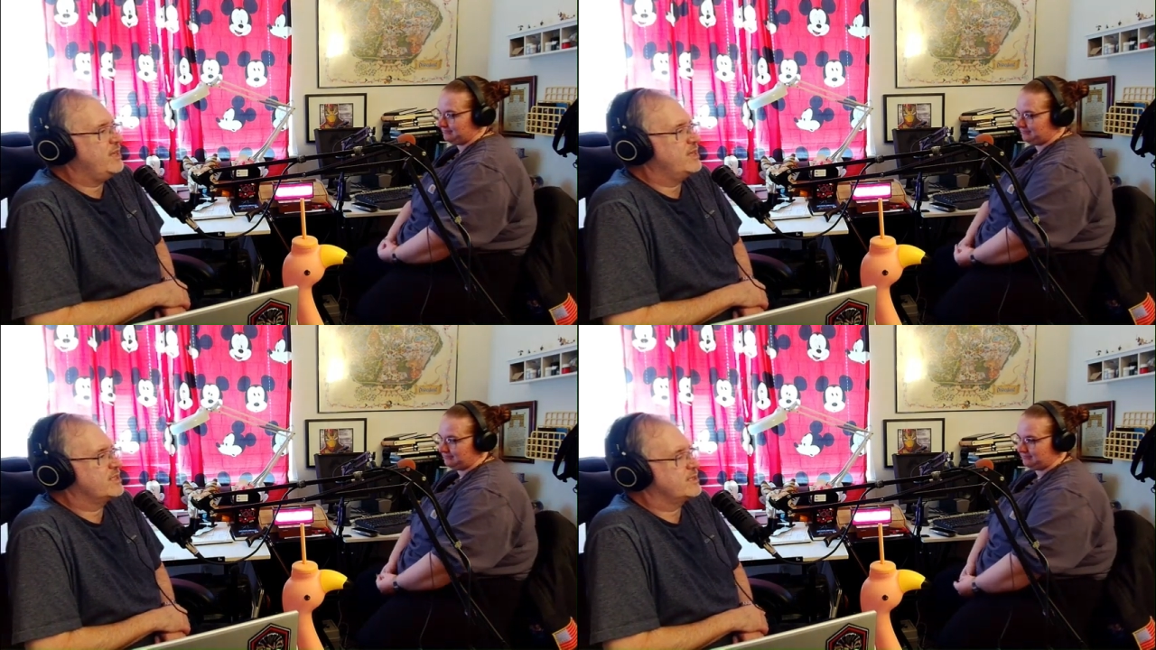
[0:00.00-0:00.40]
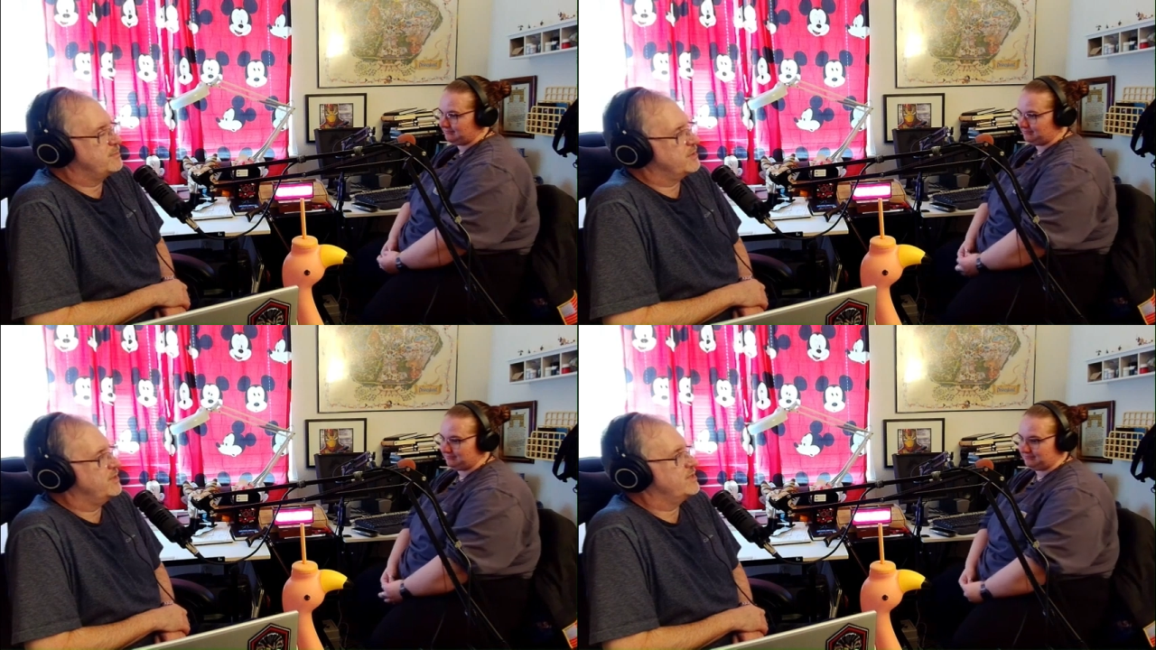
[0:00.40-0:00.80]

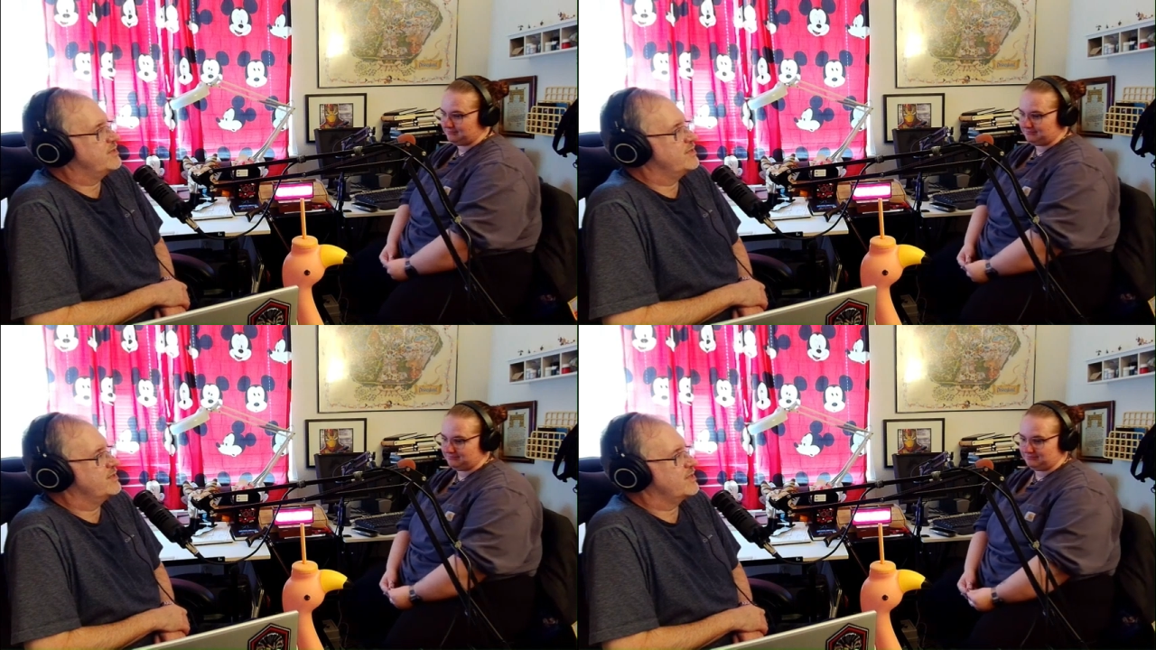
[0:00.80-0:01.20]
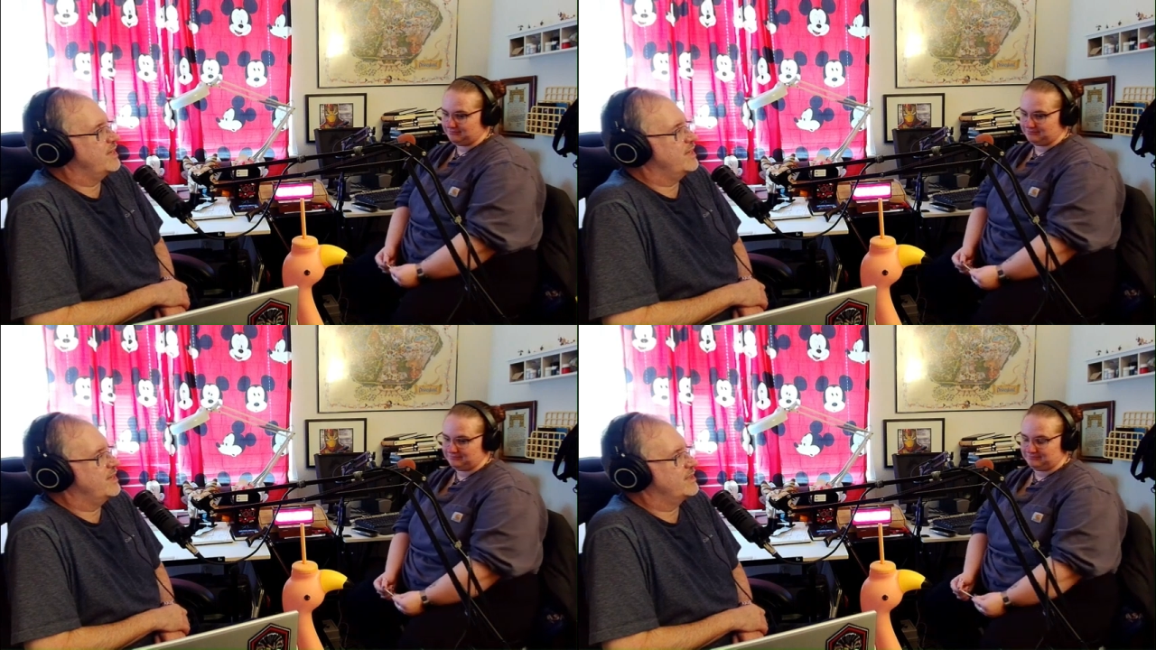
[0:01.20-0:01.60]
Speaker 1: experiences
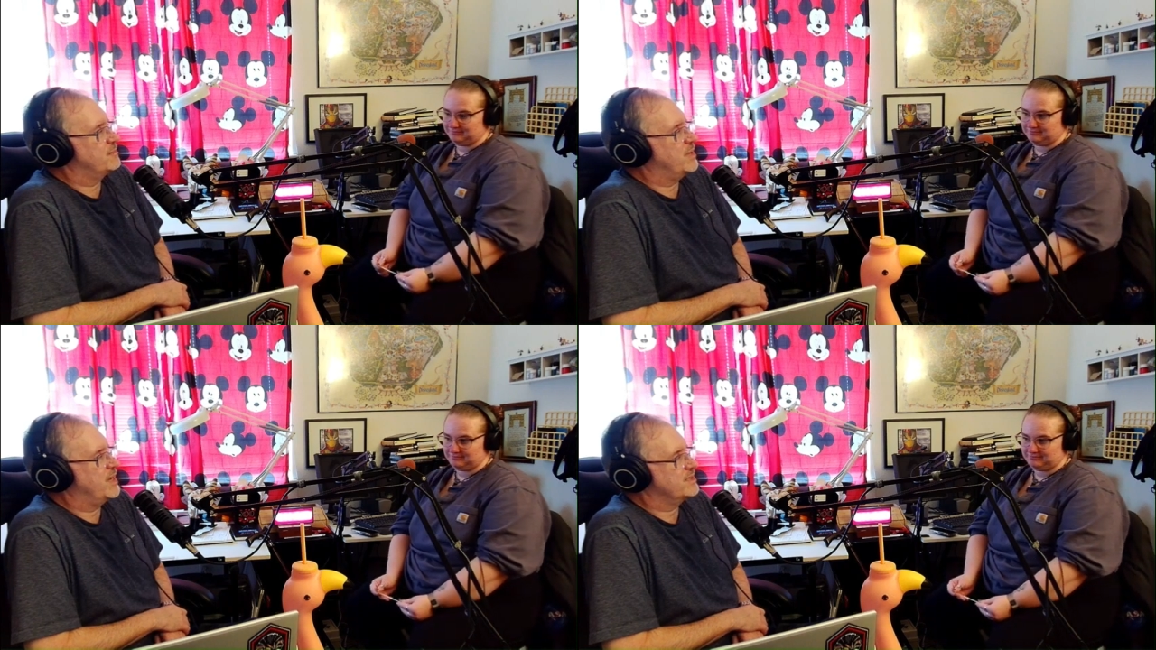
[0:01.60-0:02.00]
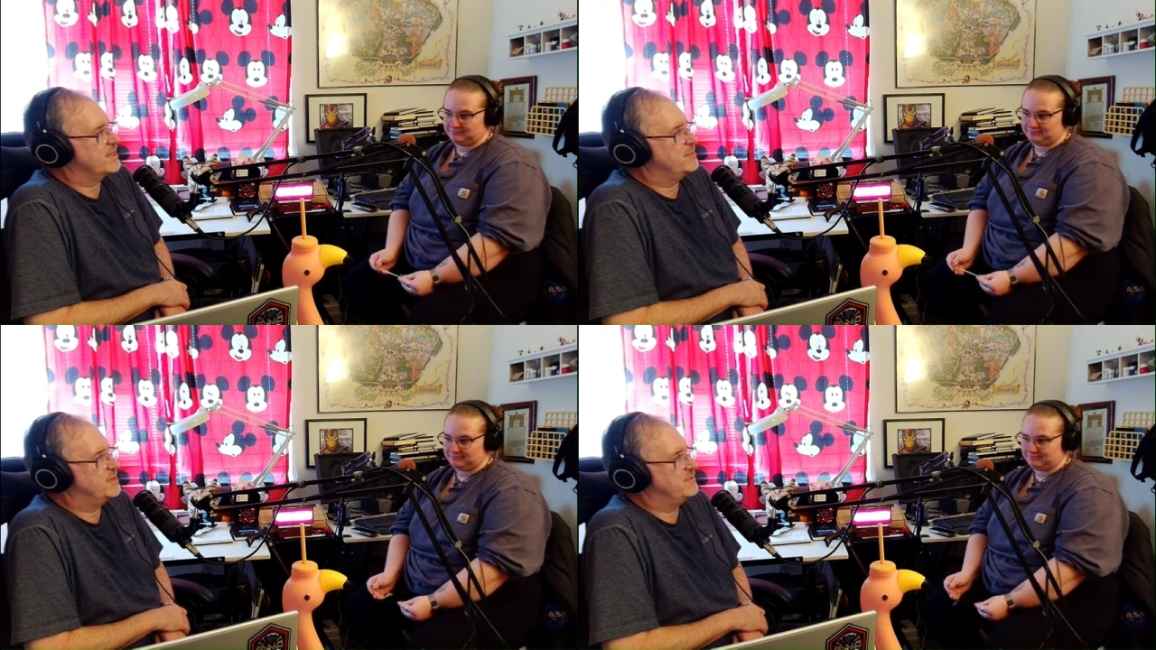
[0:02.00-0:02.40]
like at the past
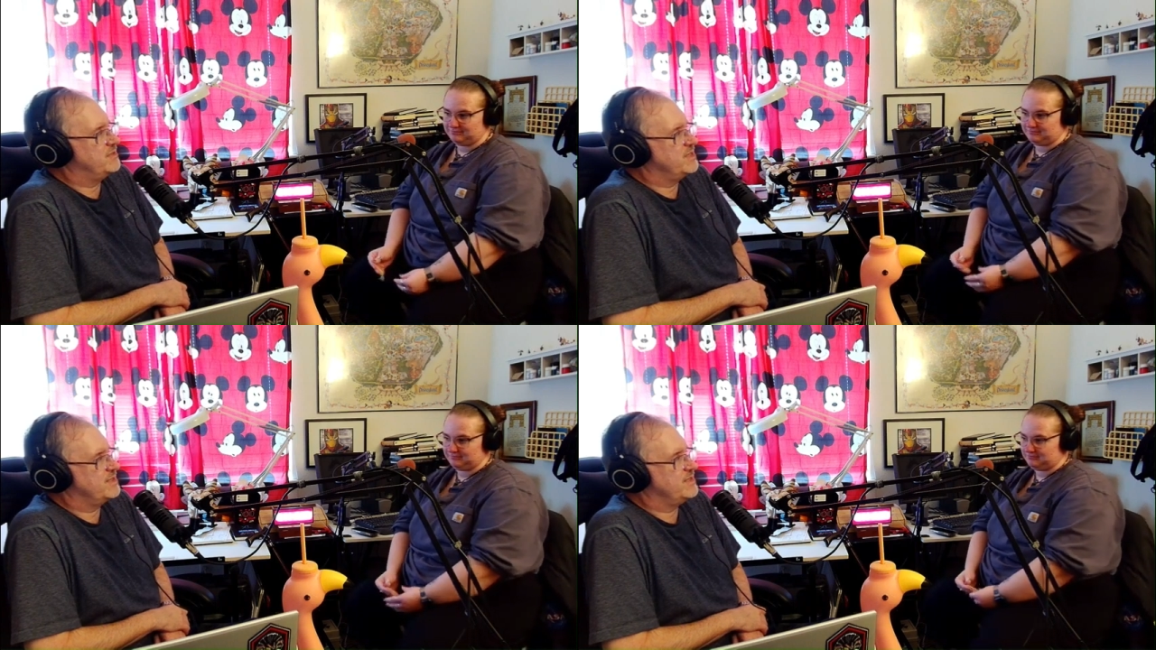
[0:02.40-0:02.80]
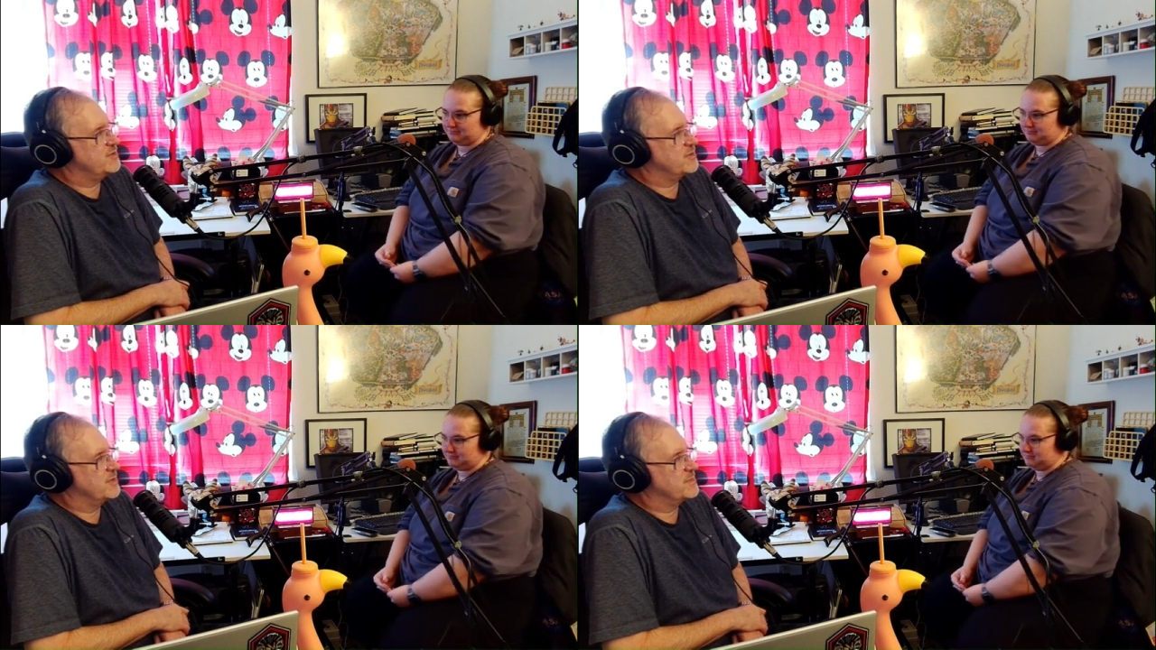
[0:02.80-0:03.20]
couple of Disney
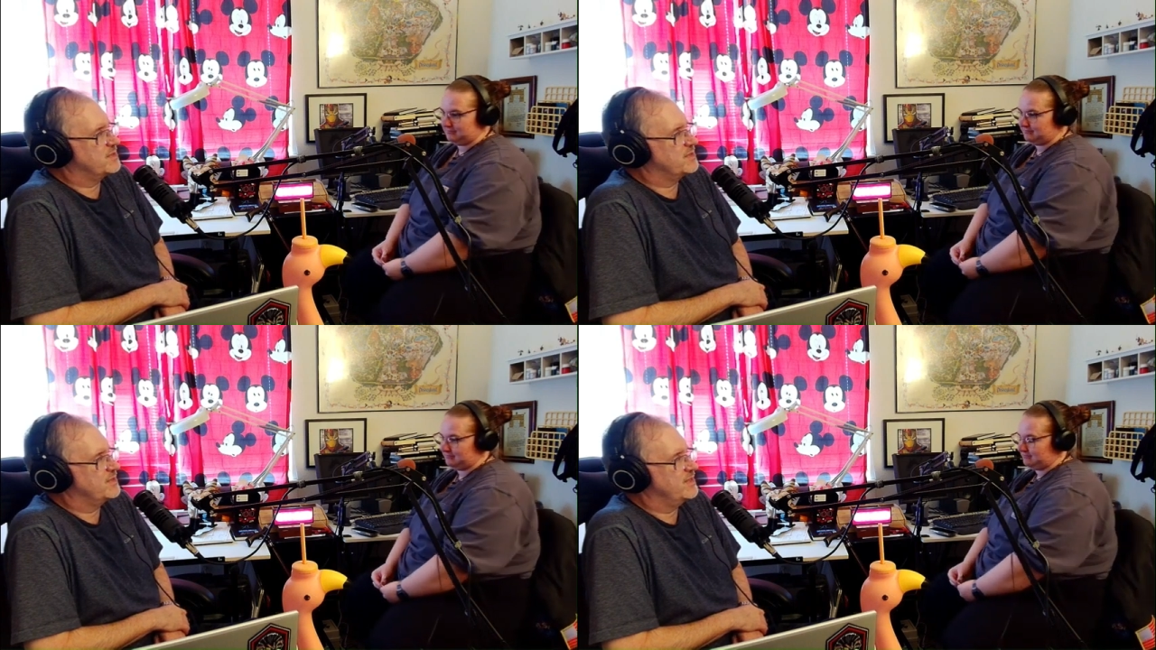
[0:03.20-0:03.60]
trips